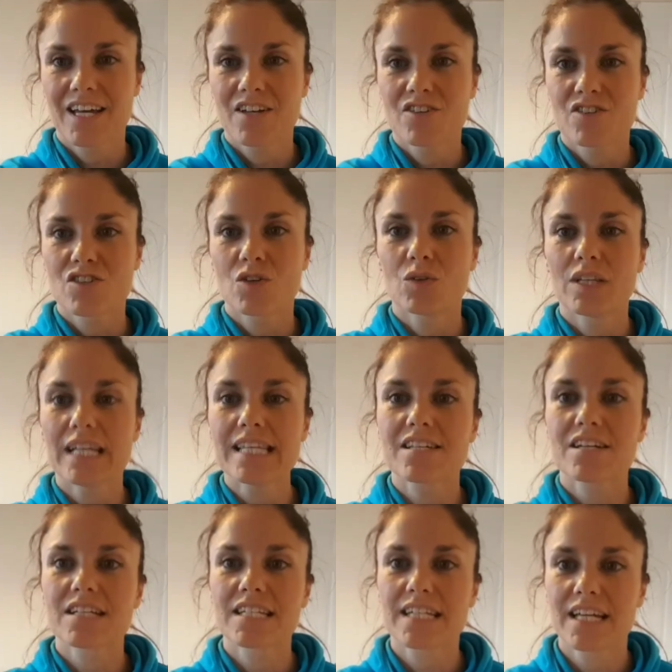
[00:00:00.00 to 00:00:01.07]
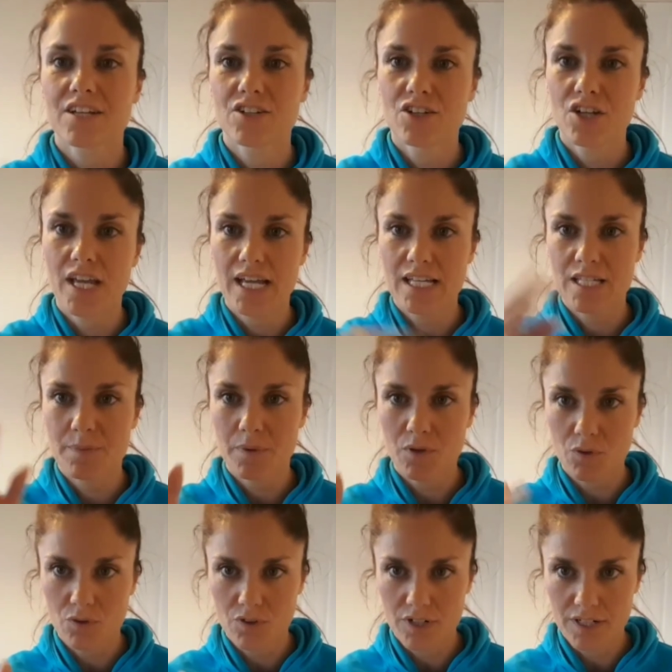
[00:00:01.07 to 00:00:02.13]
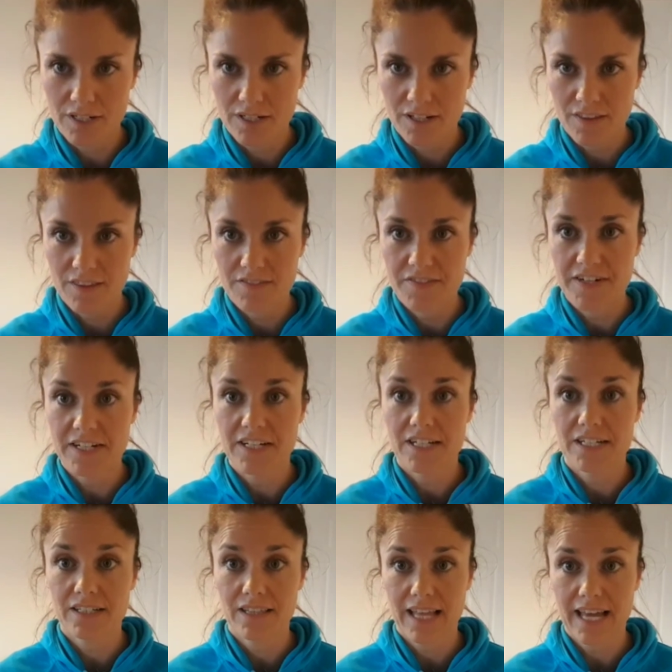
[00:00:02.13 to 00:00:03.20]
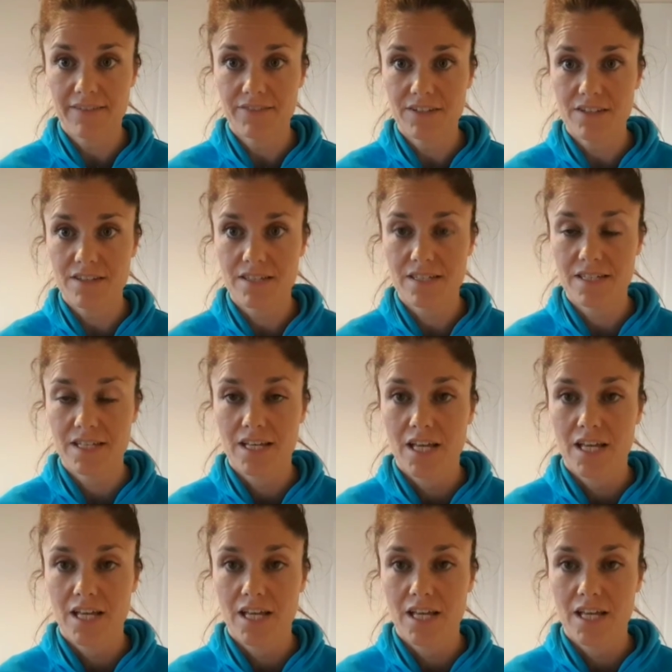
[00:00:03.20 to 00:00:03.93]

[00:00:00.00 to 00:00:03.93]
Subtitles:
So let's continue exploring the vertical levels,